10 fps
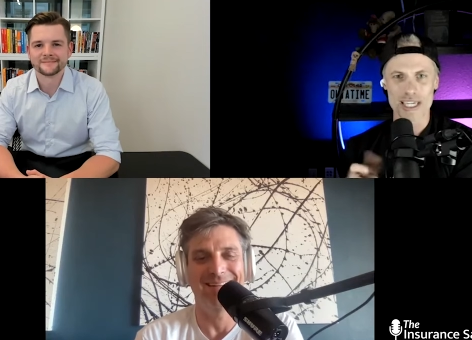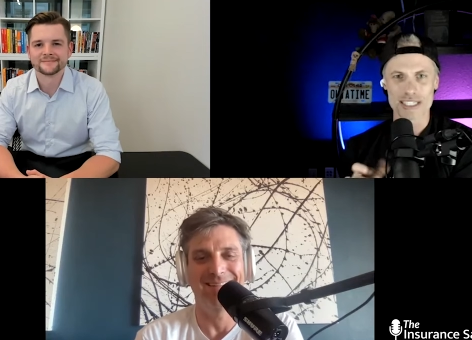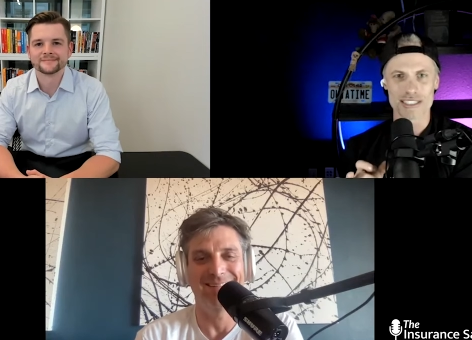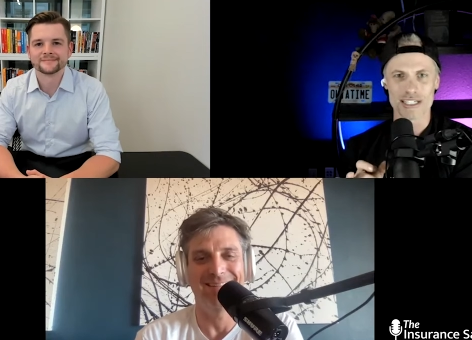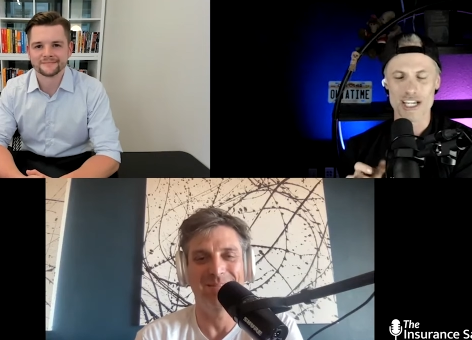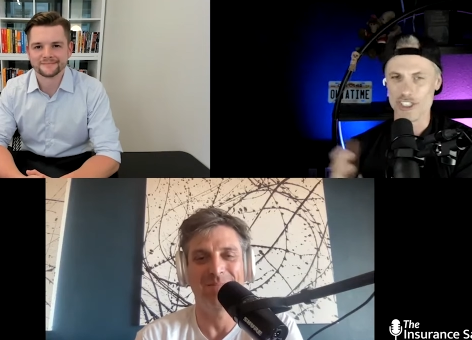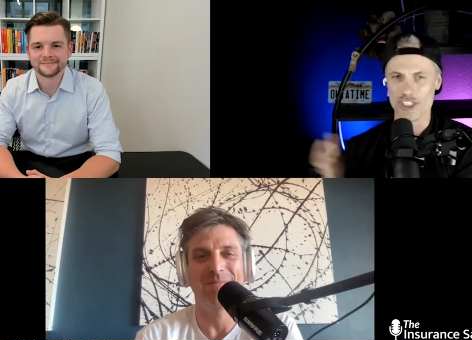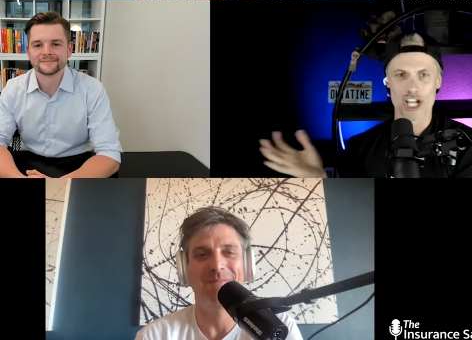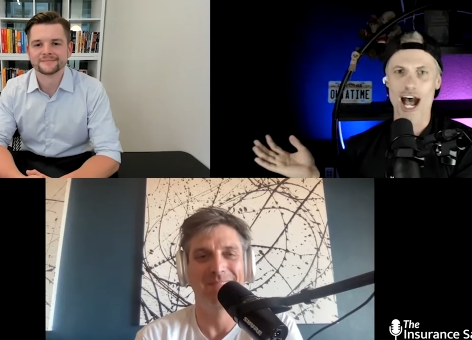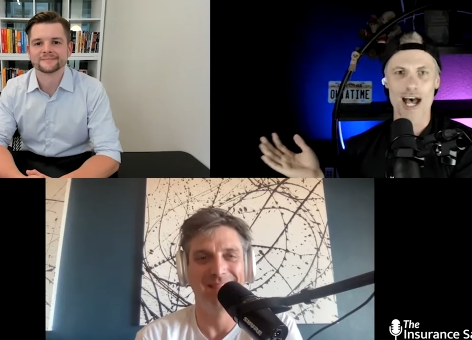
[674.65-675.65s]
Speaker 1: makes it a
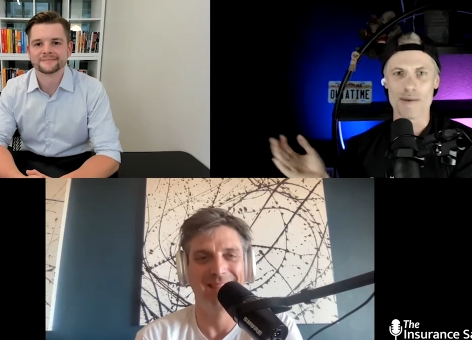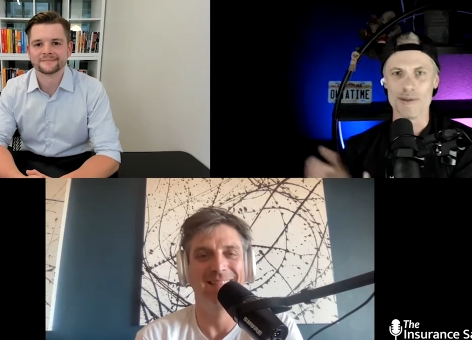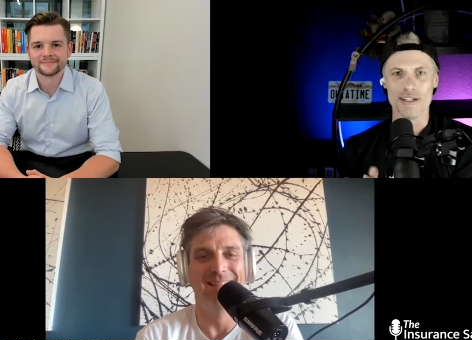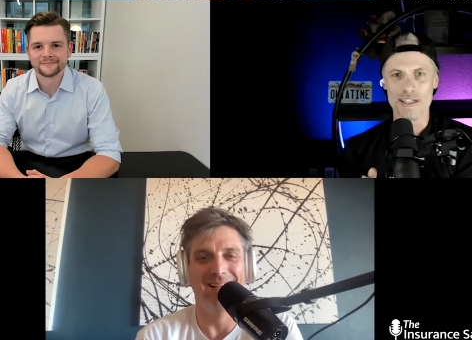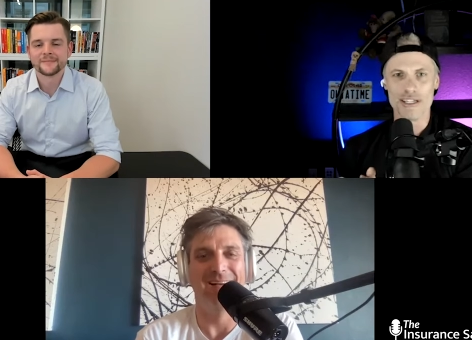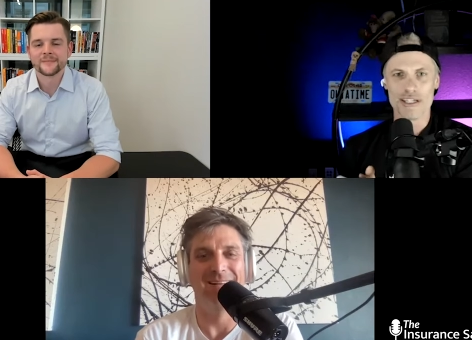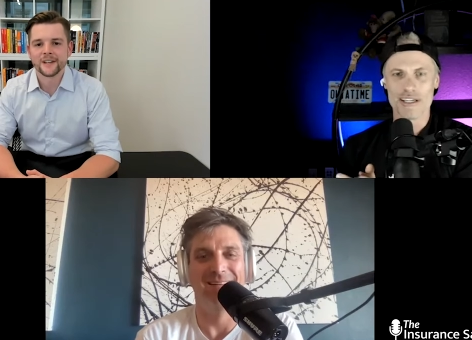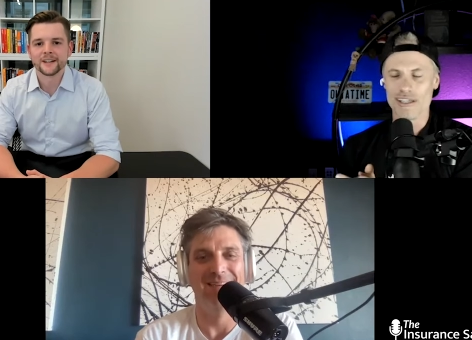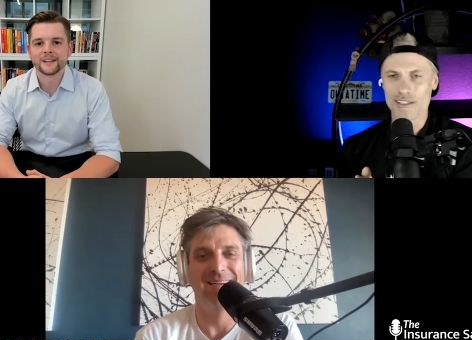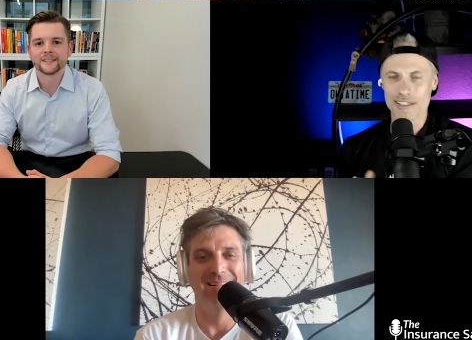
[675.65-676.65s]
job and
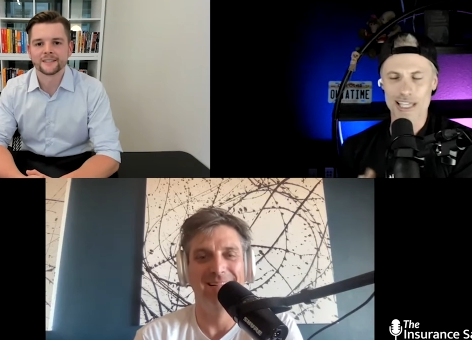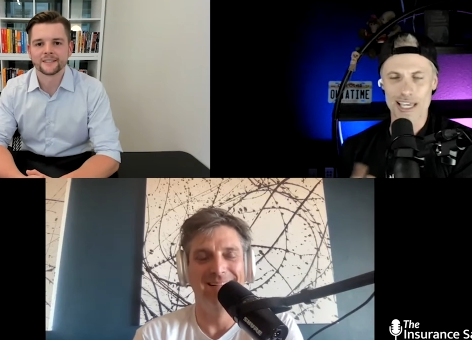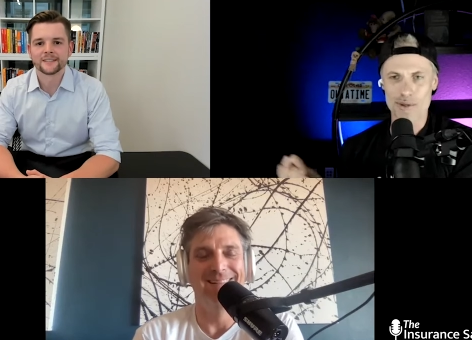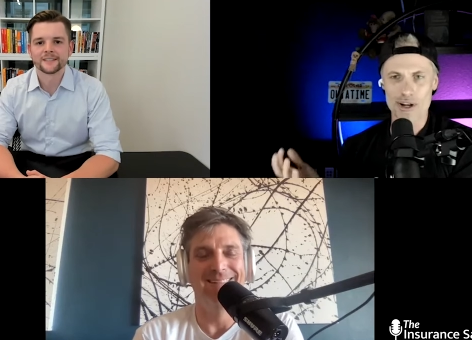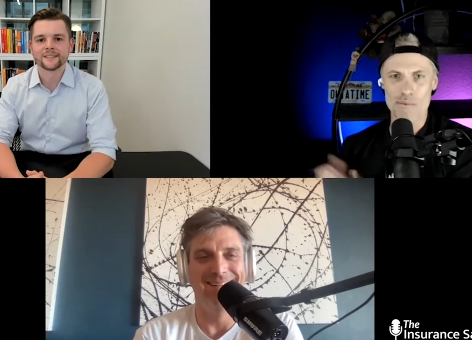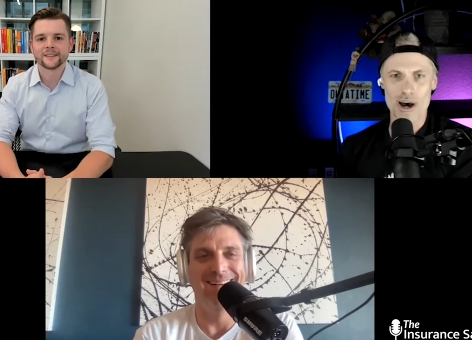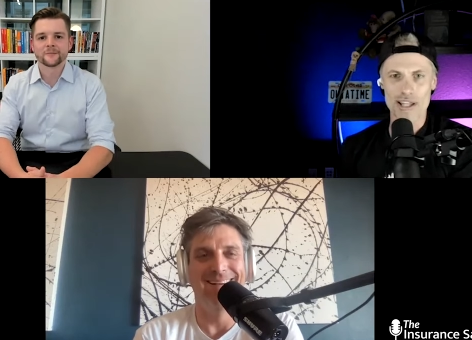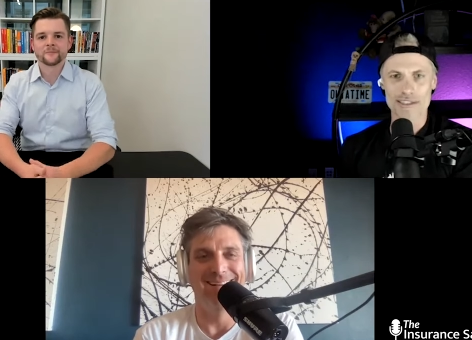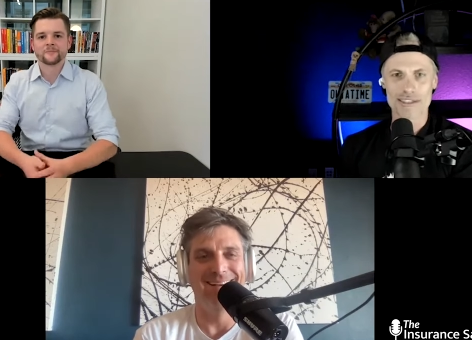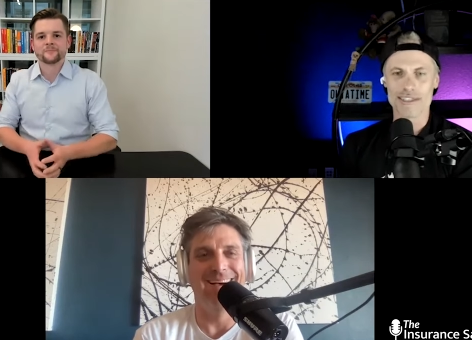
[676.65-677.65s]
yeah like we don't
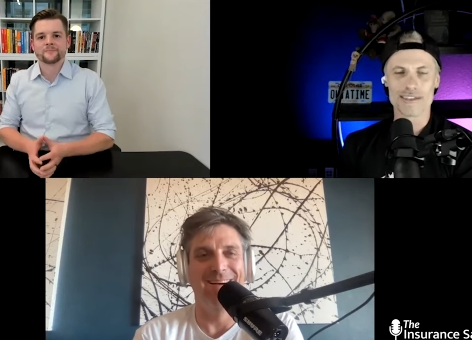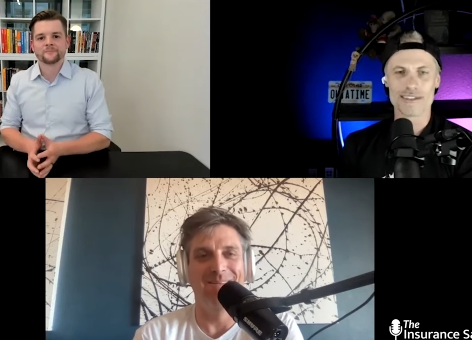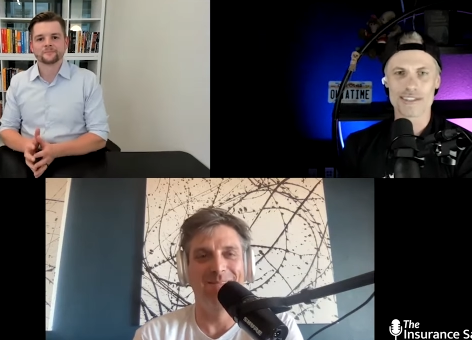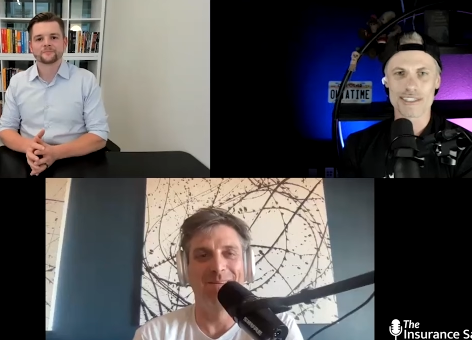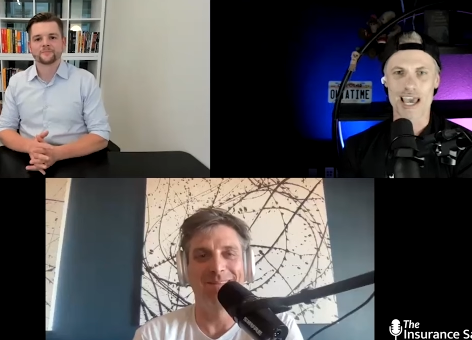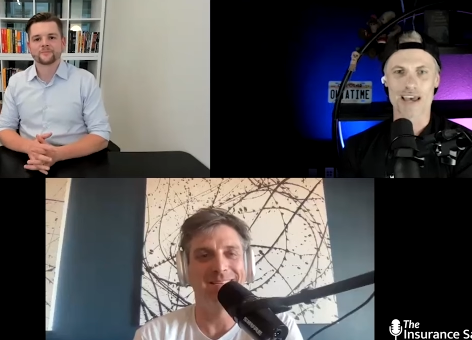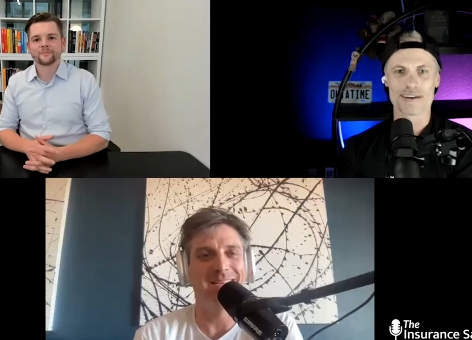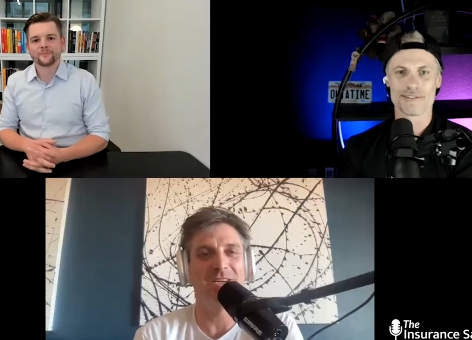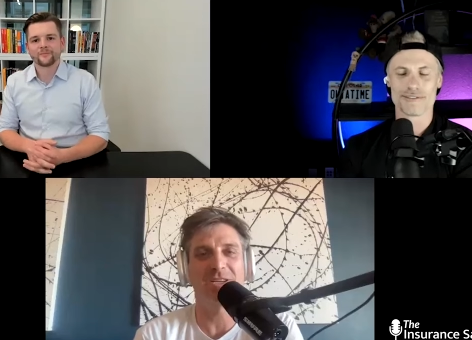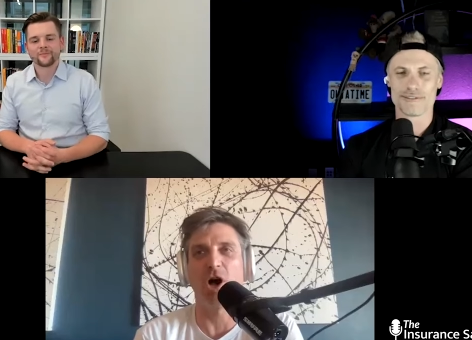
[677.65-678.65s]
want
Speaker 2: i, I remember
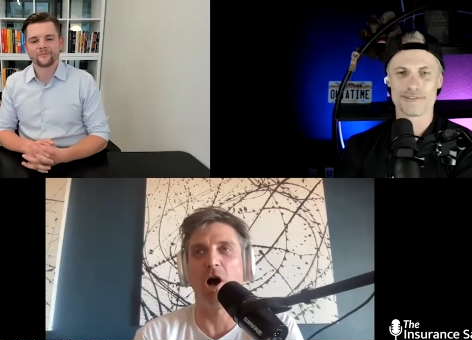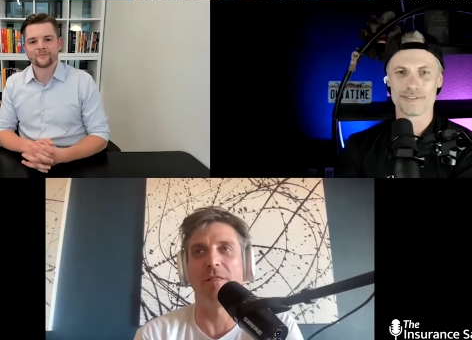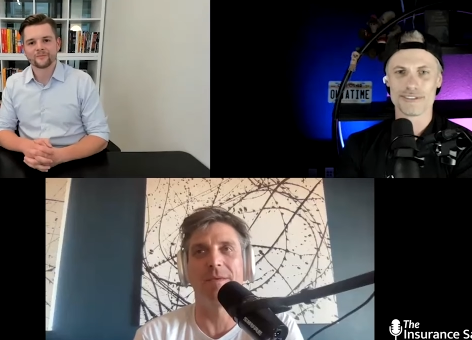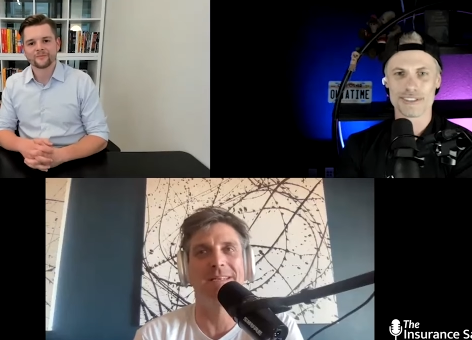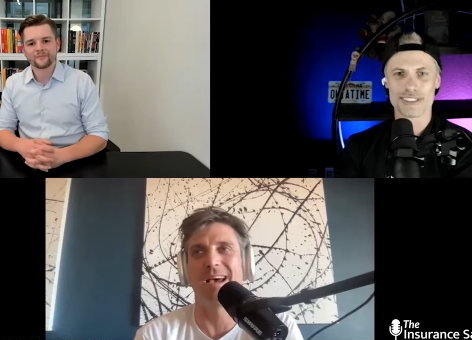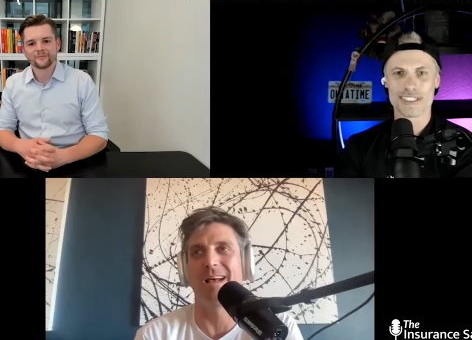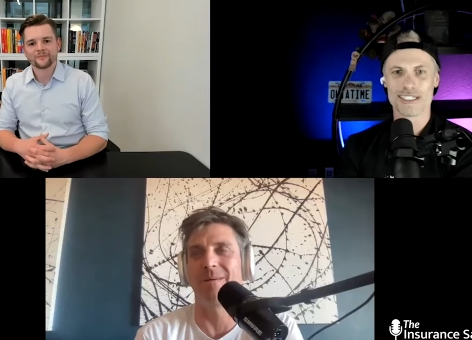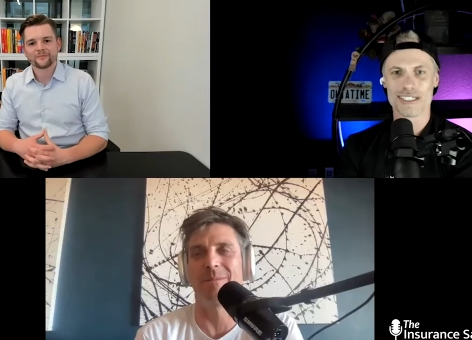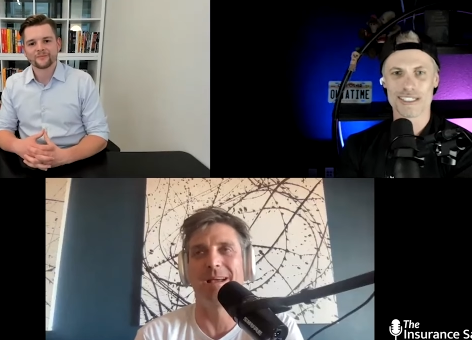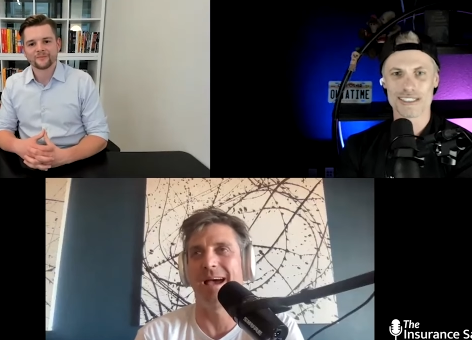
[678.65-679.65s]
saying just call them and
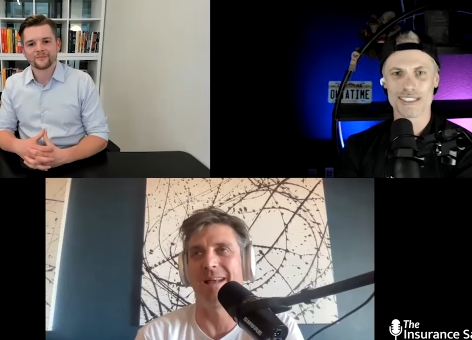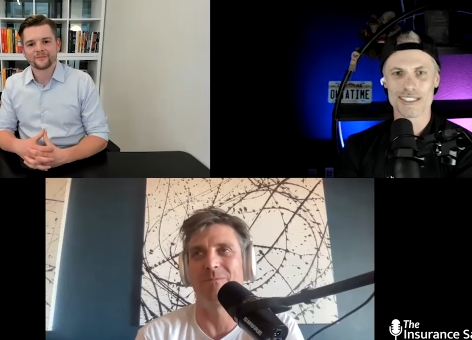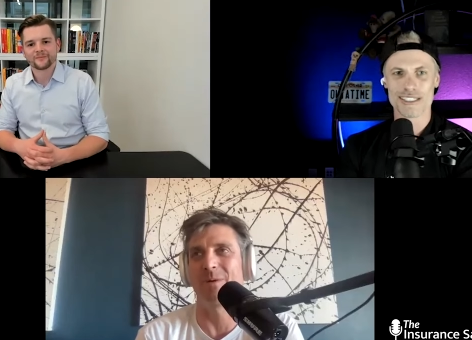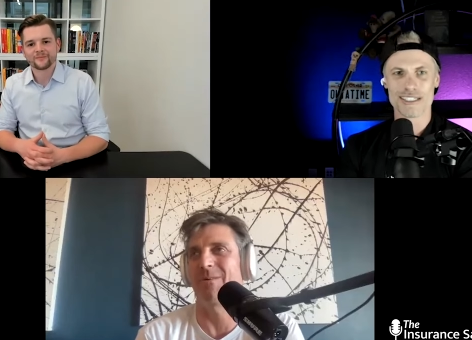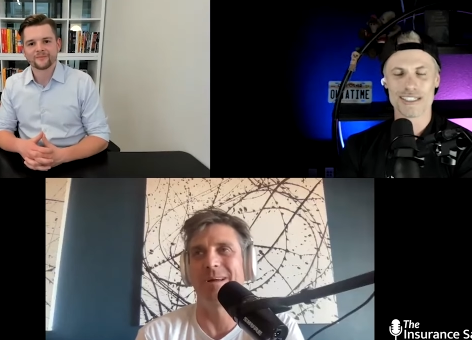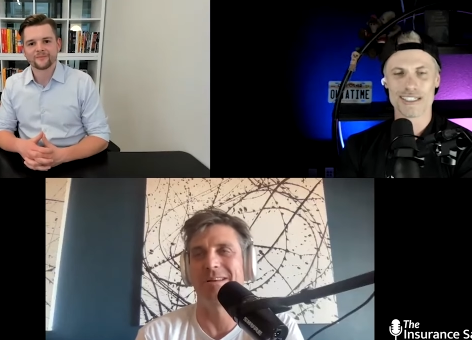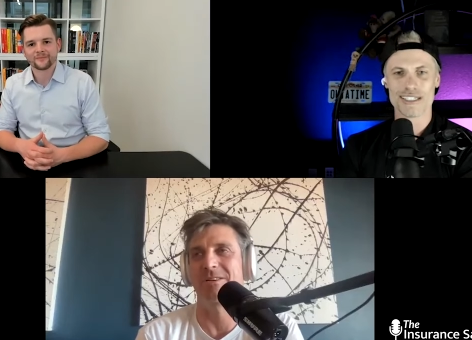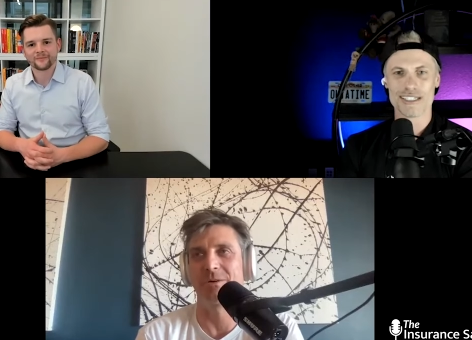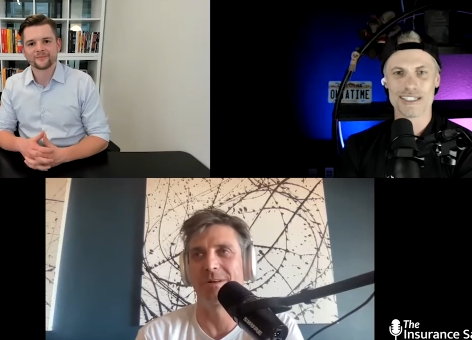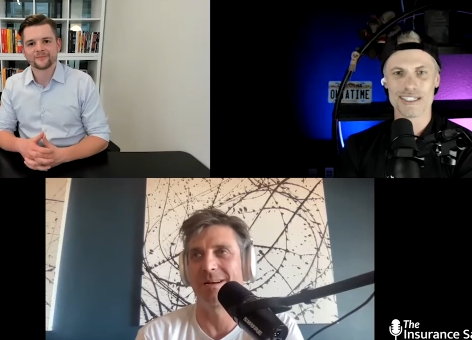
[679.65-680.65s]
tell them I, I, don't we don't want to do